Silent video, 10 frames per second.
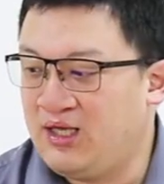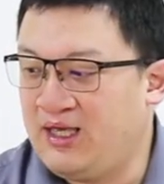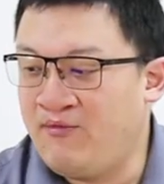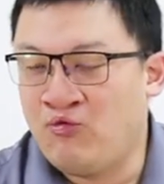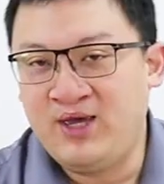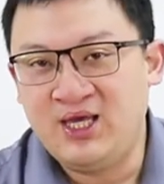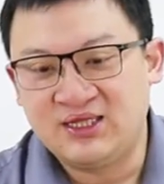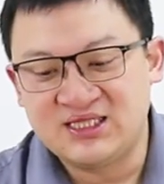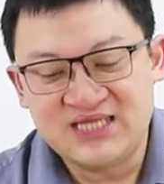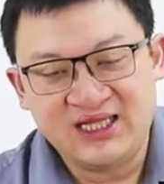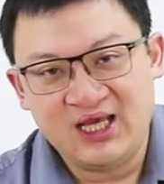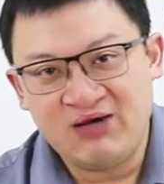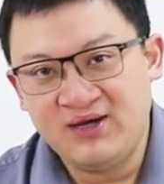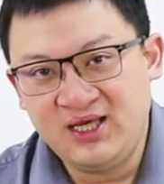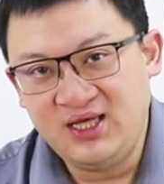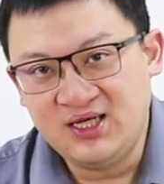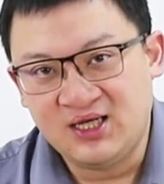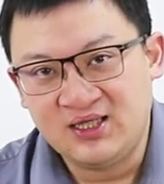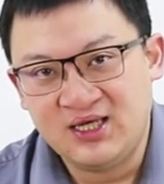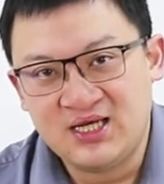if we, the setting over
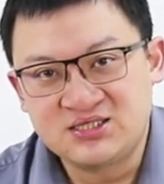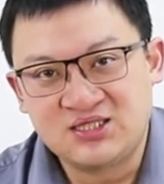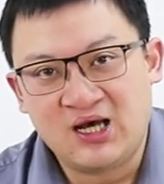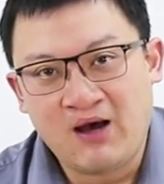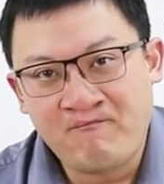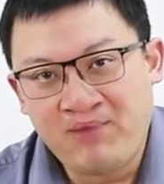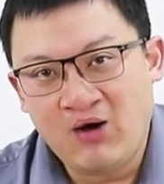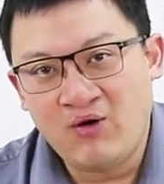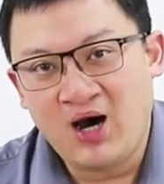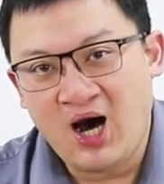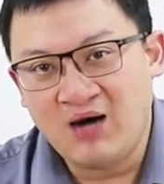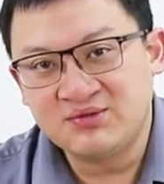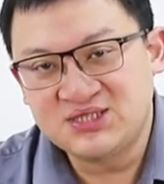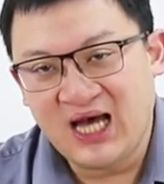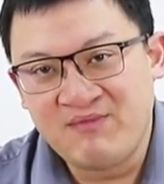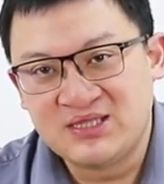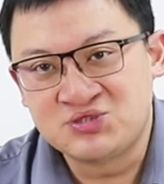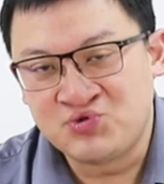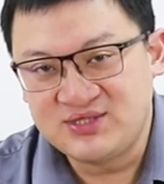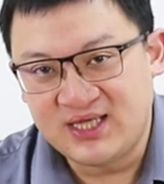here is the power on time is
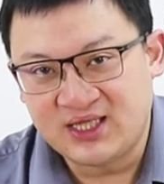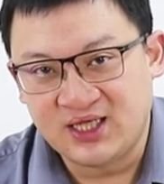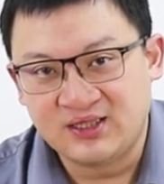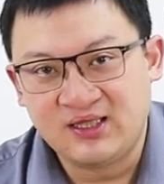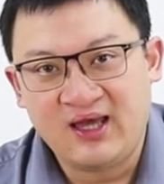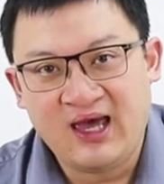3 seconds,